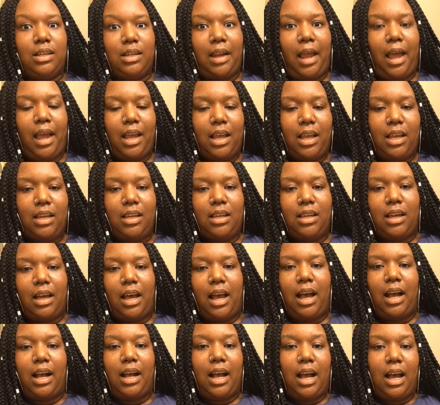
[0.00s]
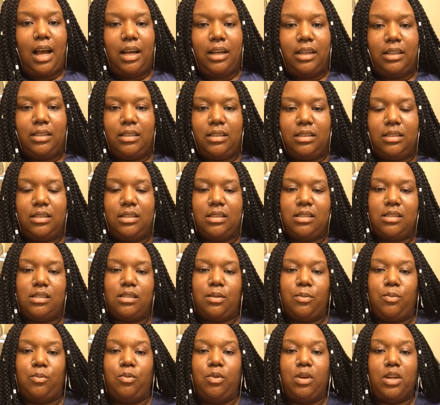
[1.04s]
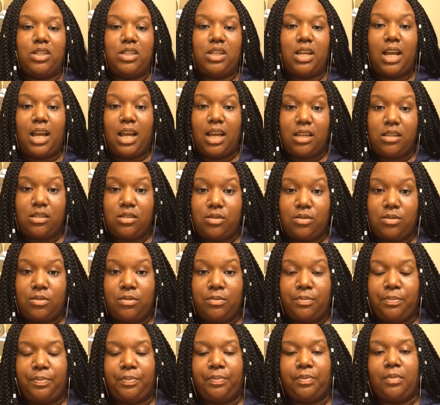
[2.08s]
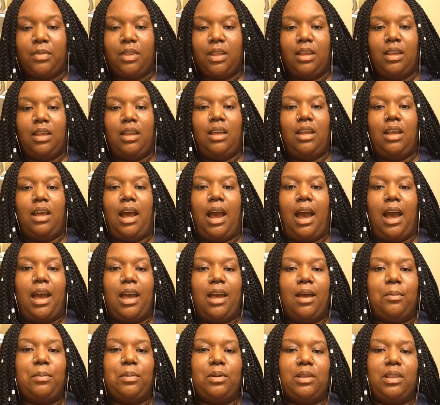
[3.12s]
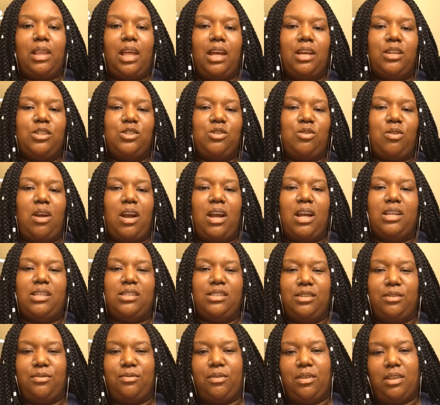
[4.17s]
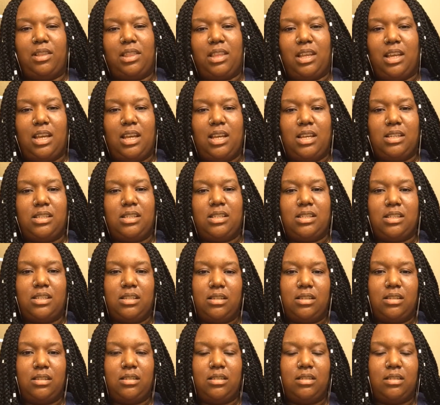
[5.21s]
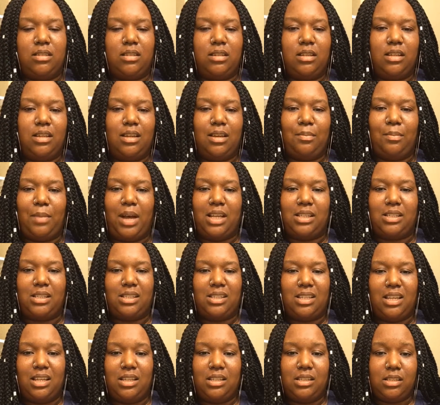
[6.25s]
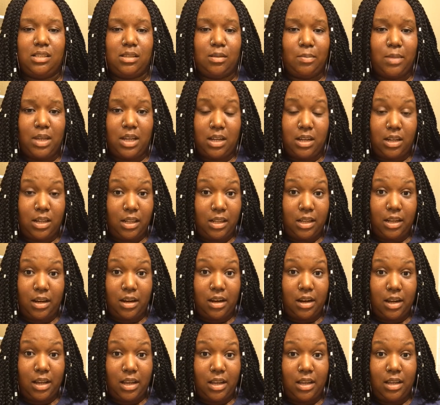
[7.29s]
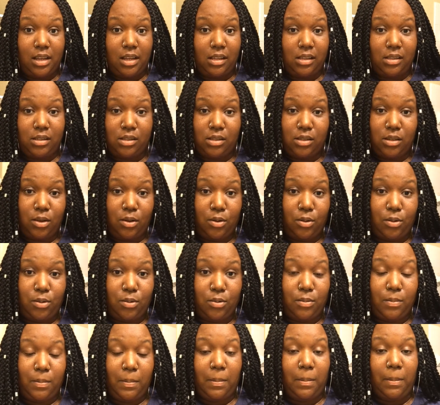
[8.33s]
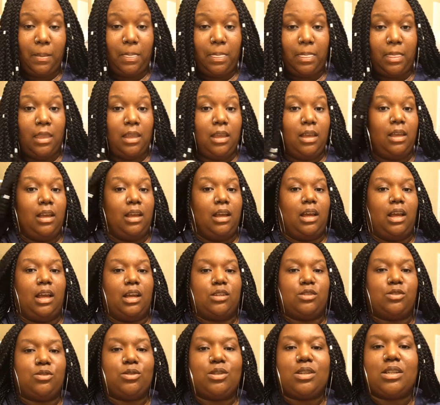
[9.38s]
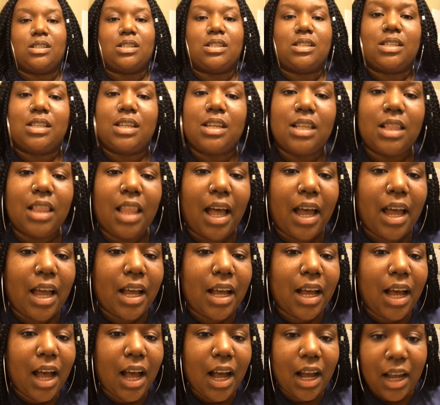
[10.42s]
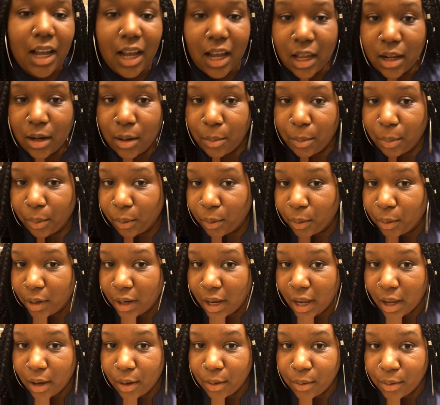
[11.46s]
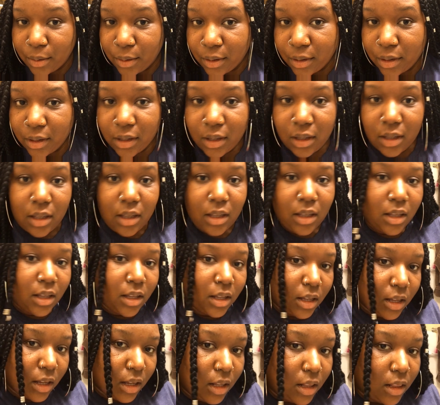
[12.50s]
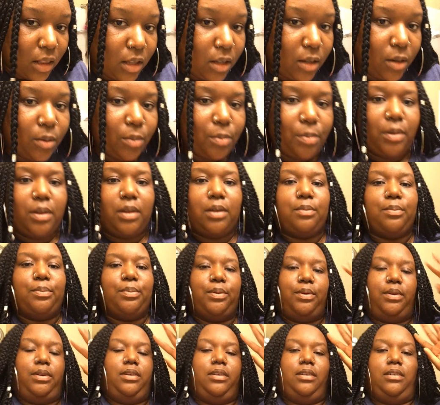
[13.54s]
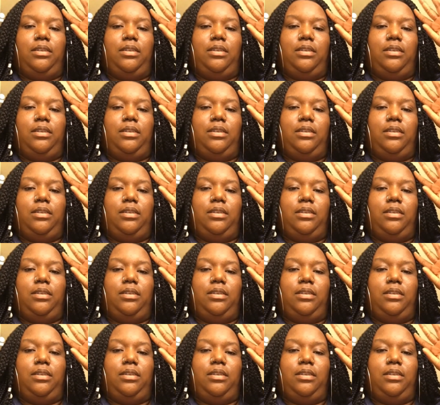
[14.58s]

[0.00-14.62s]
night. I got some witch hazel. I have been like trying different things to get my skin to be clear again. So as you can see, like, I kind of broke out a little bit, but